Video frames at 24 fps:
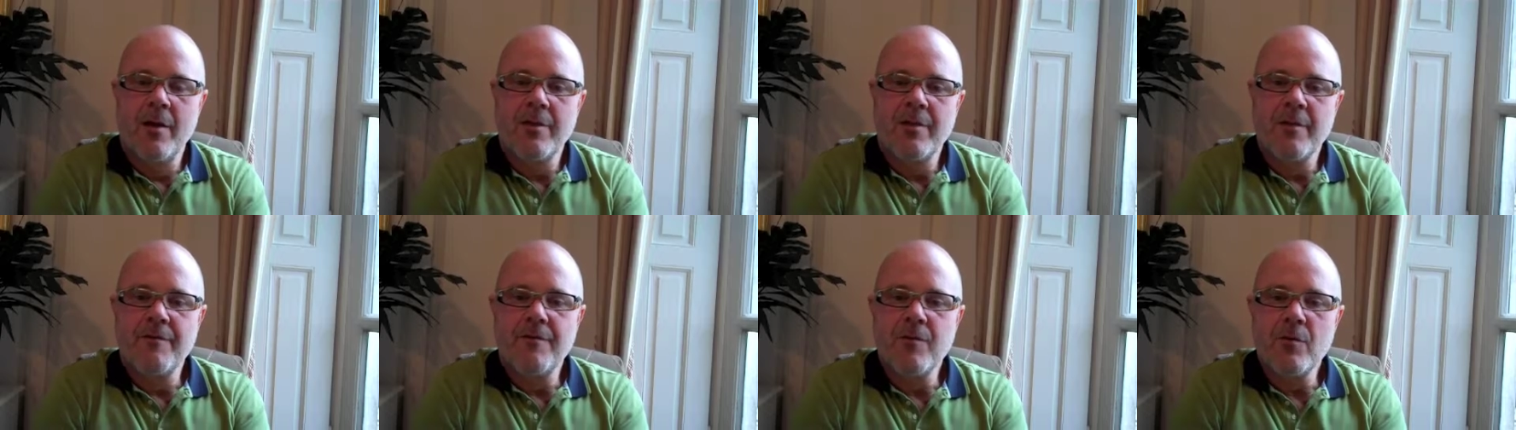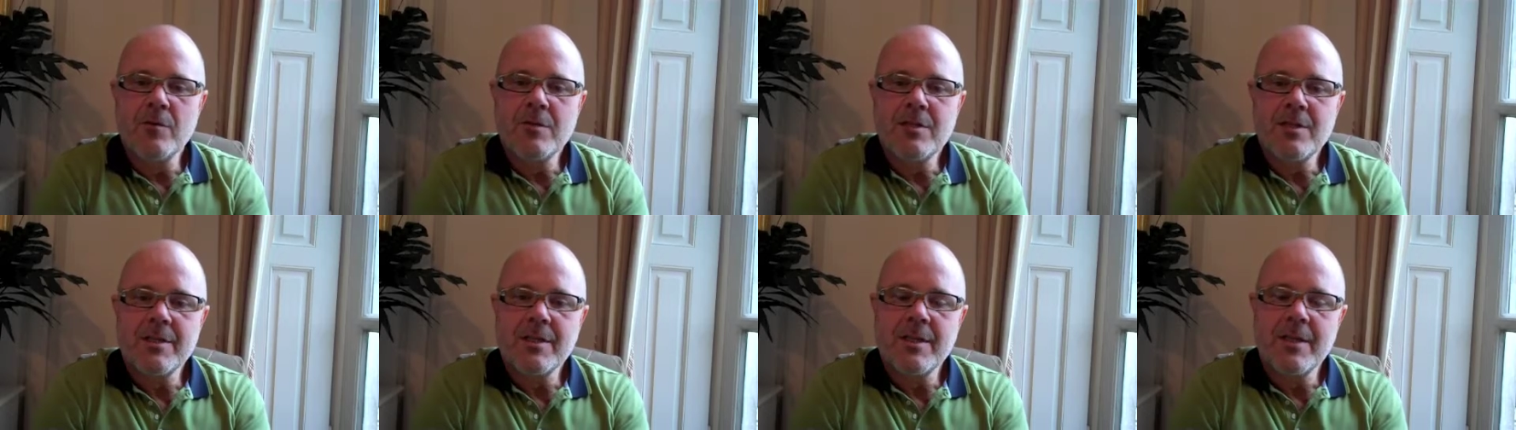The
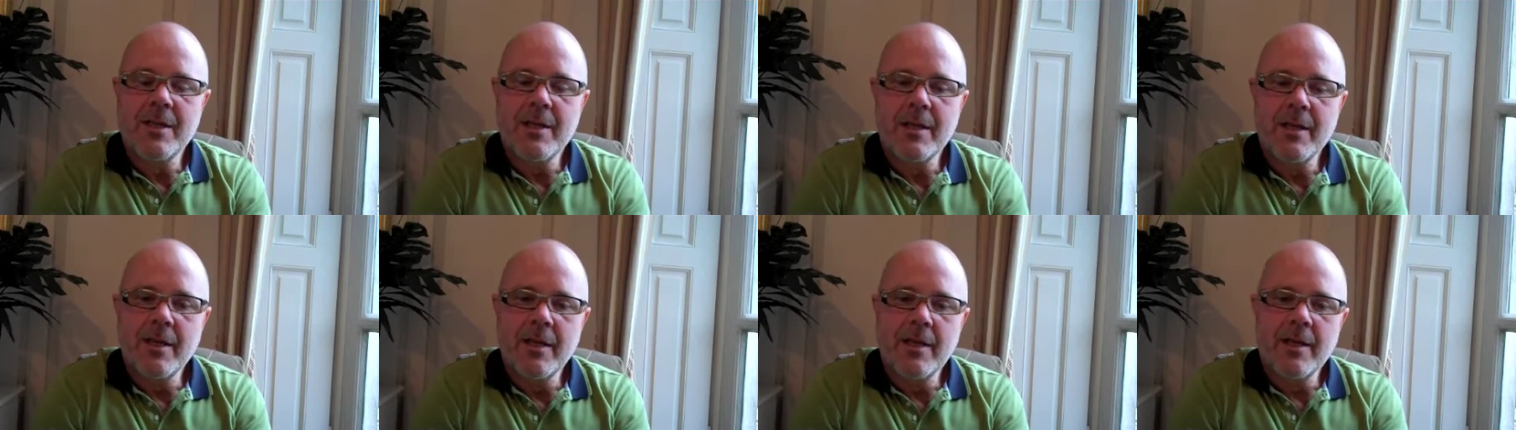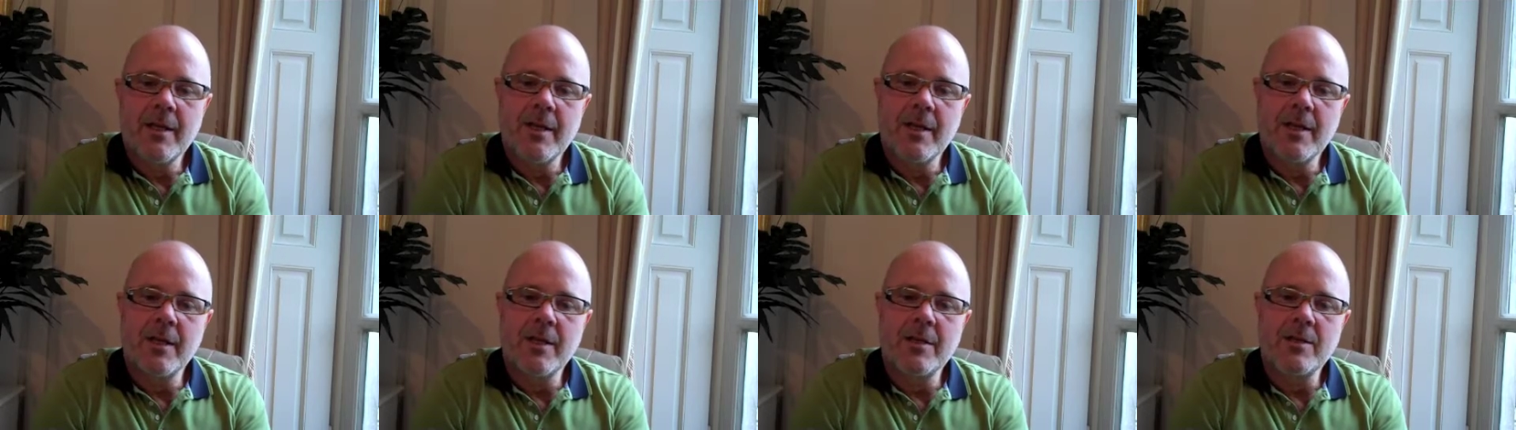first thing
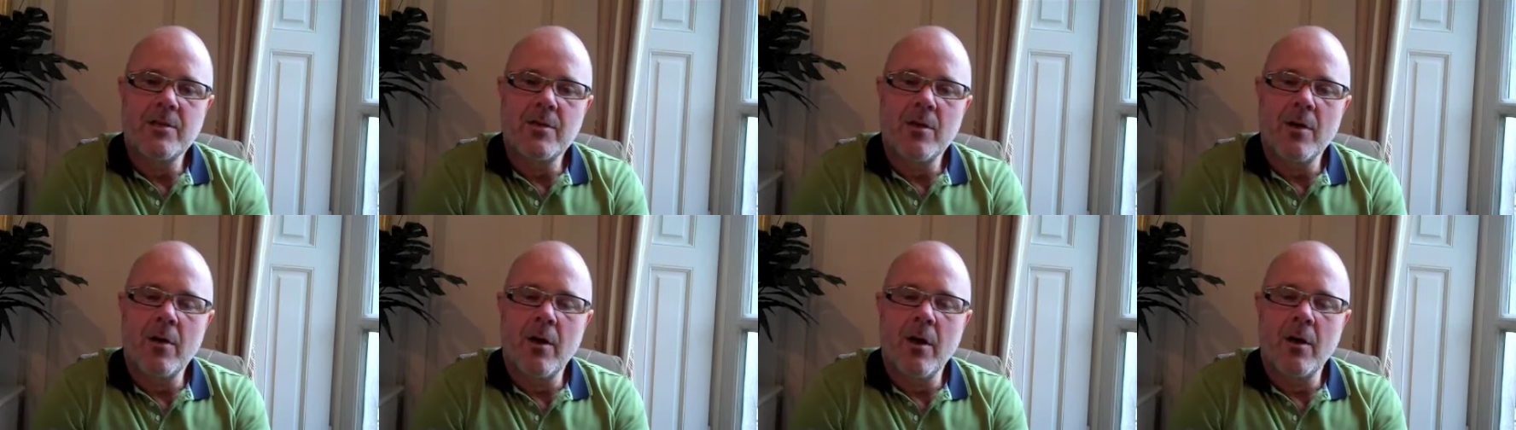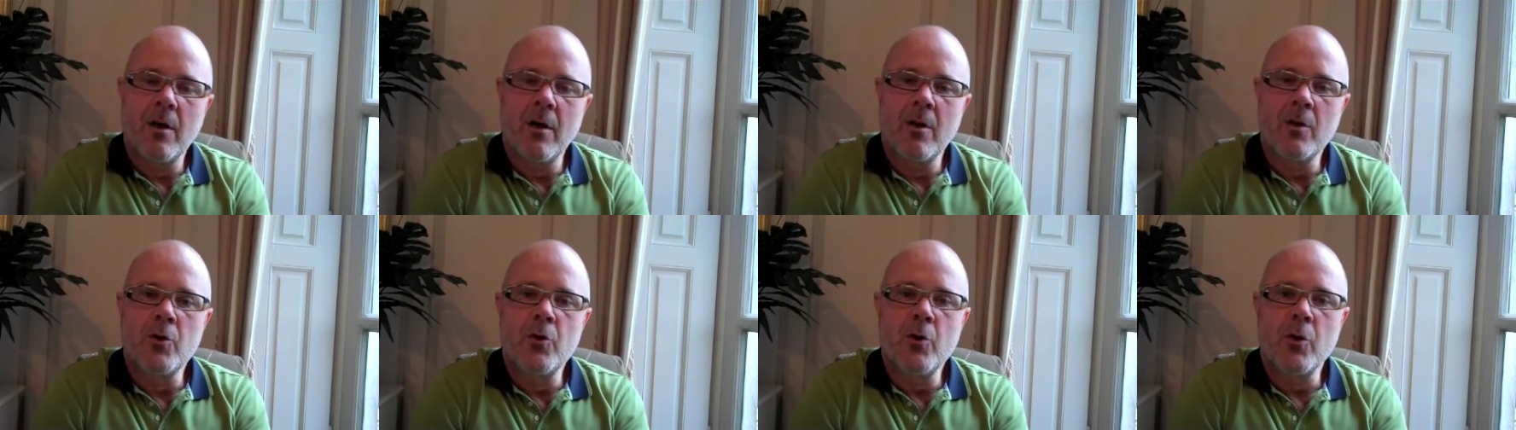is
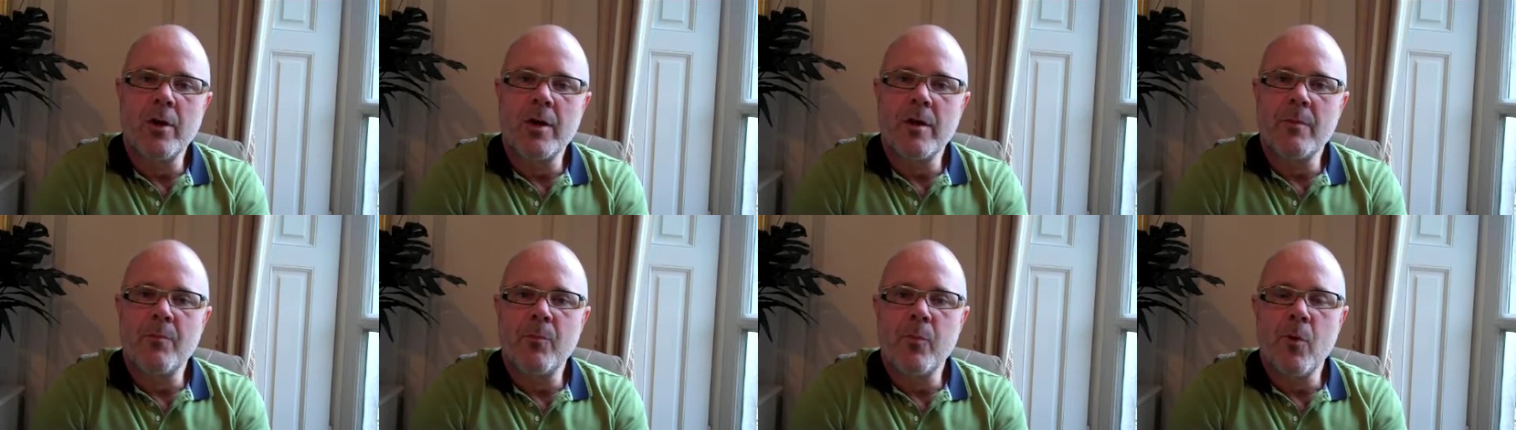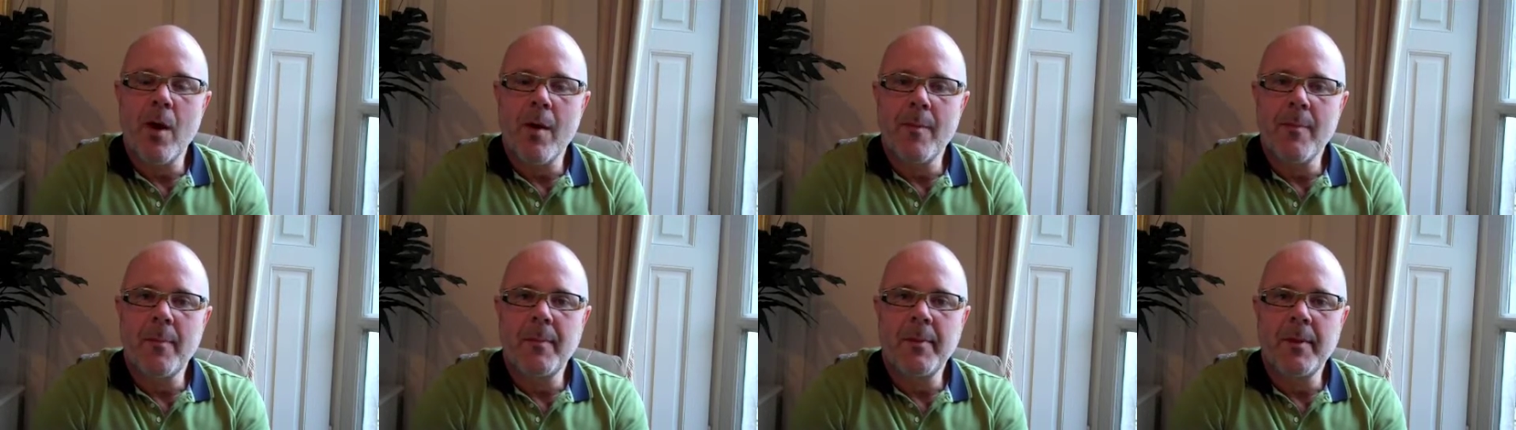you're going to
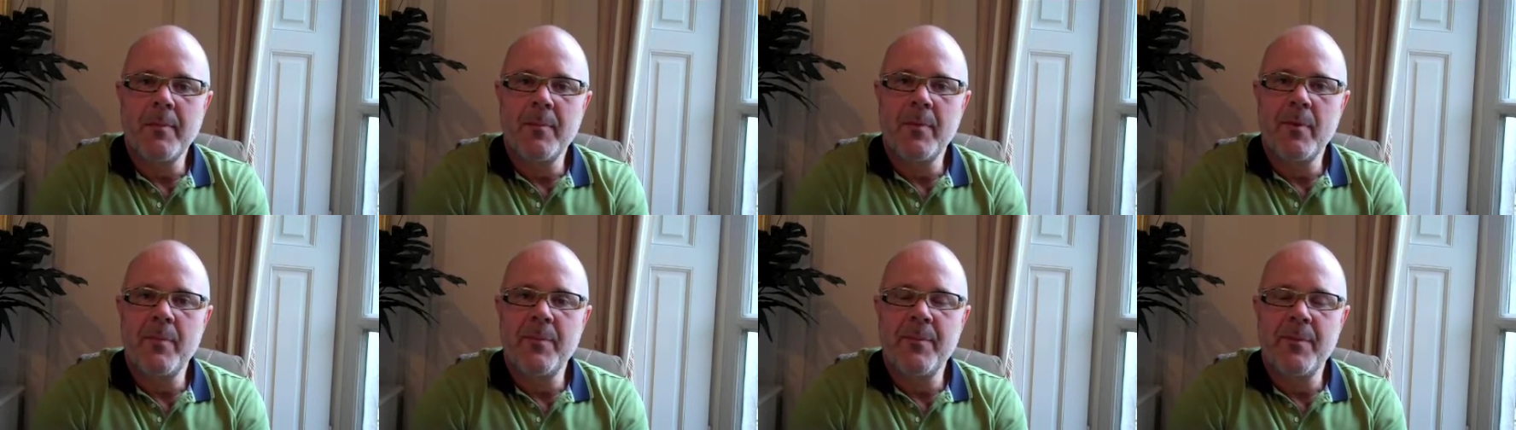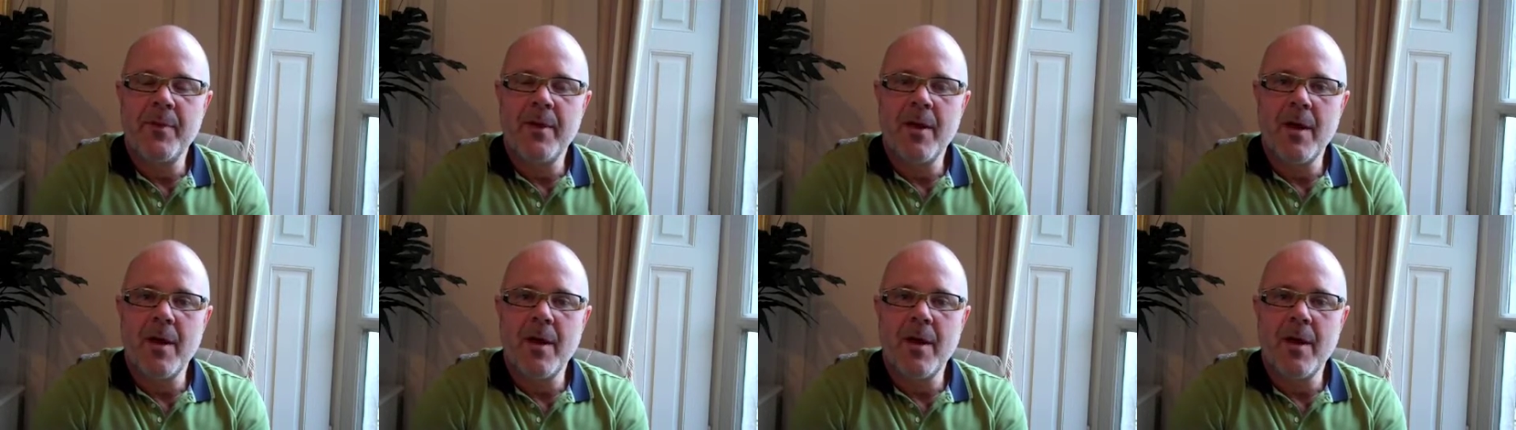probably be